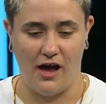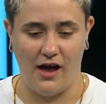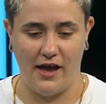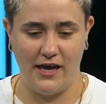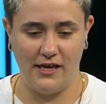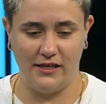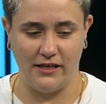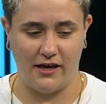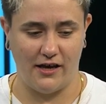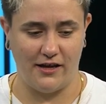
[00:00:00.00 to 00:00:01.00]
I,
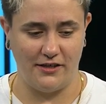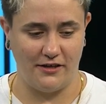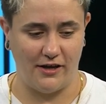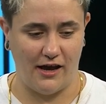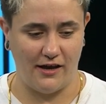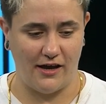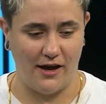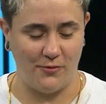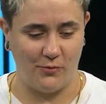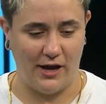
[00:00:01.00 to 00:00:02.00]

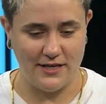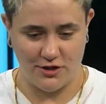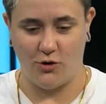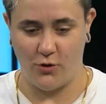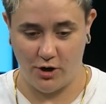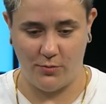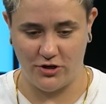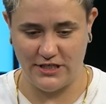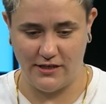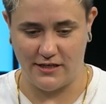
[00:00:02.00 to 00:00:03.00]
uh, as a queer
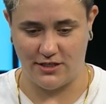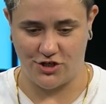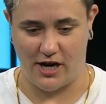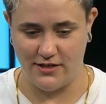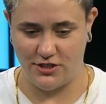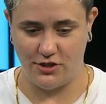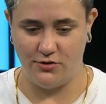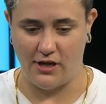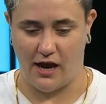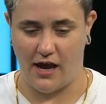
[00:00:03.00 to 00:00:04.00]
person, as a trans
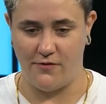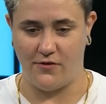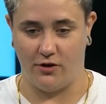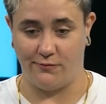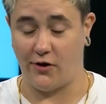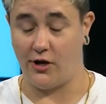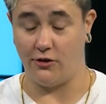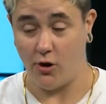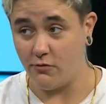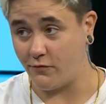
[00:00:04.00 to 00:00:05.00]
dude, I felt very
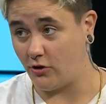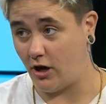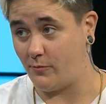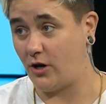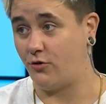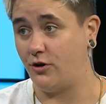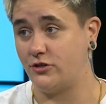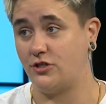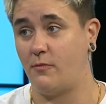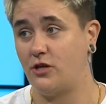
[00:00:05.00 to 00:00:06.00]
alone for a lot of my
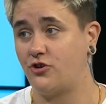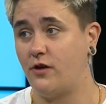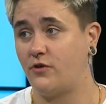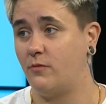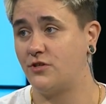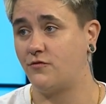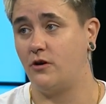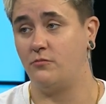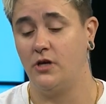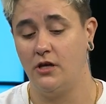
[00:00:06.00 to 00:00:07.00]
career, so my drive comes
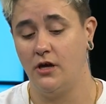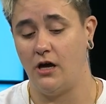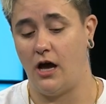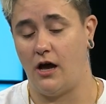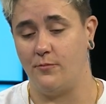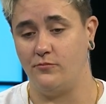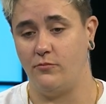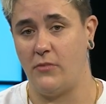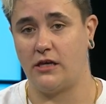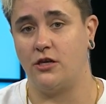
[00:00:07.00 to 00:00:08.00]
from
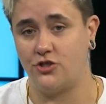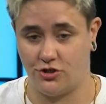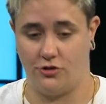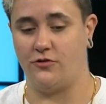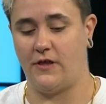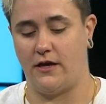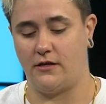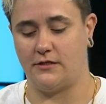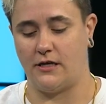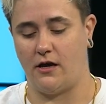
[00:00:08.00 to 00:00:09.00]
um, making sure
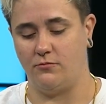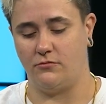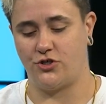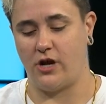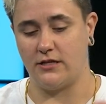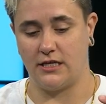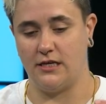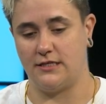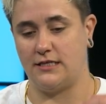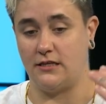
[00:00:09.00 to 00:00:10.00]
that um, trans
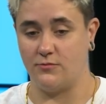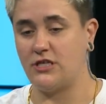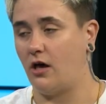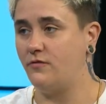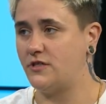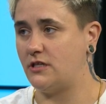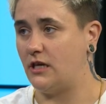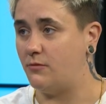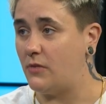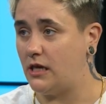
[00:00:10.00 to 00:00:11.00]
kids see themselves
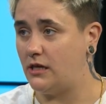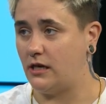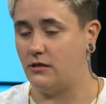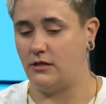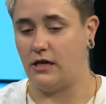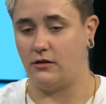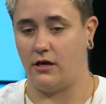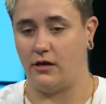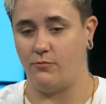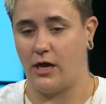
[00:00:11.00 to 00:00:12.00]
in me, and
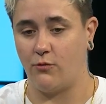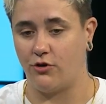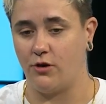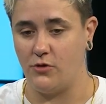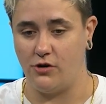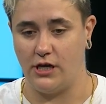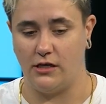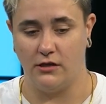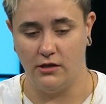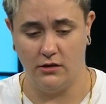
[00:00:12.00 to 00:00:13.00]
that uh, my queer
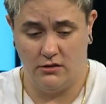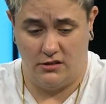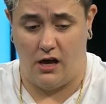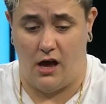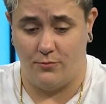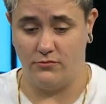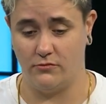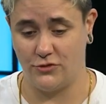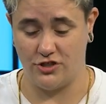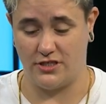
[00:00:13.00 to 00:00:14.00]
community
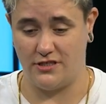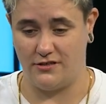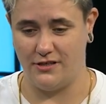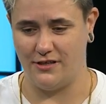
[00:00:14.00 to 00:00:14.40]
um, just